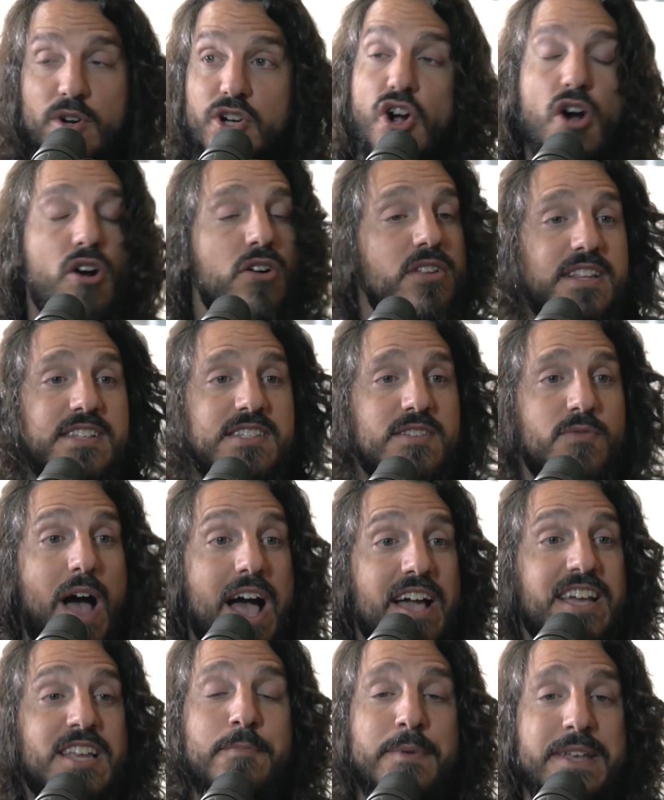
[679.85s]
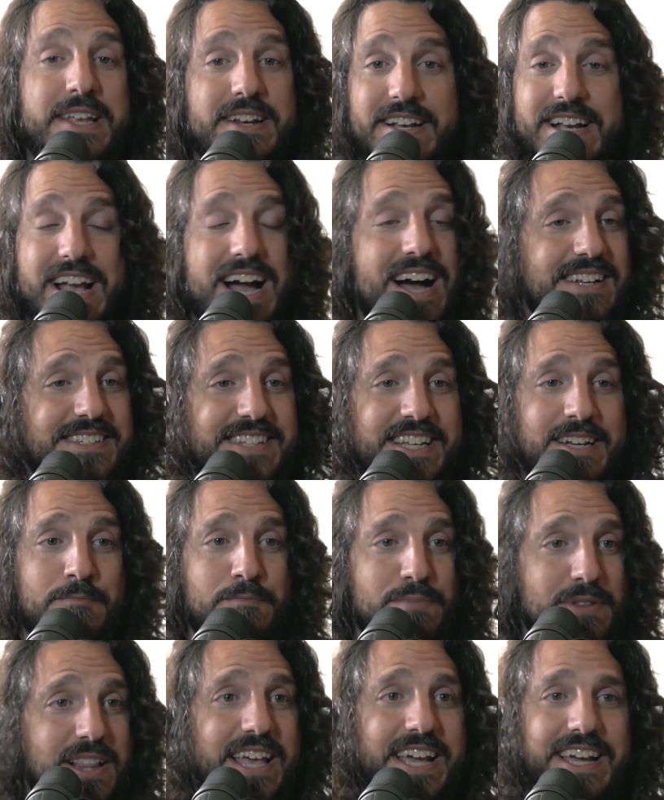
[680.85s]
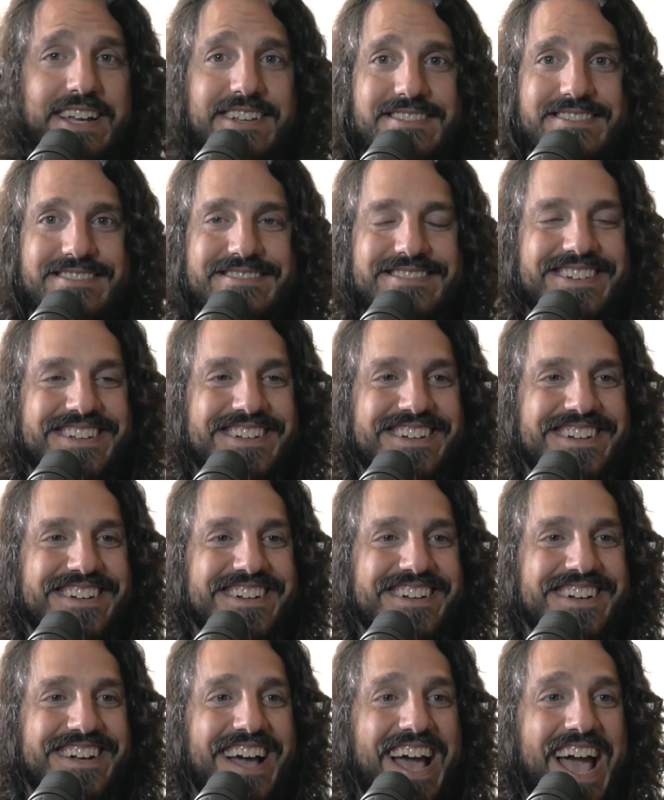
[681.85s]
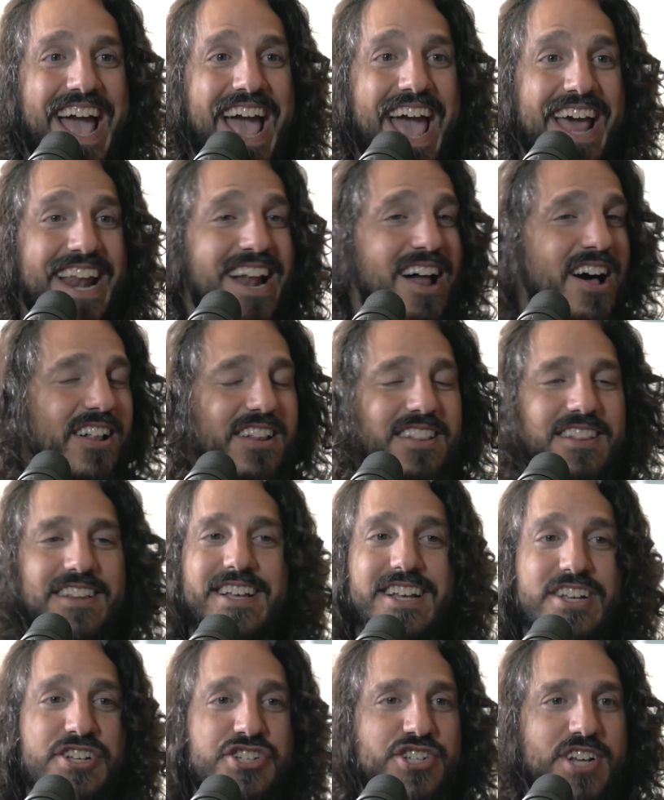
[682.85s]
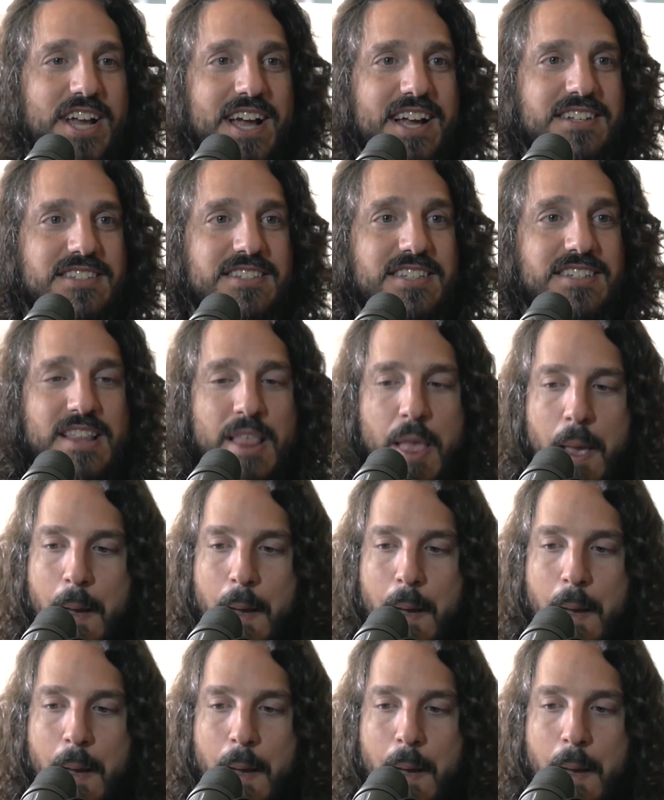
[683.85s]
Regardless of, I could be in a goddamn plane and I'll eject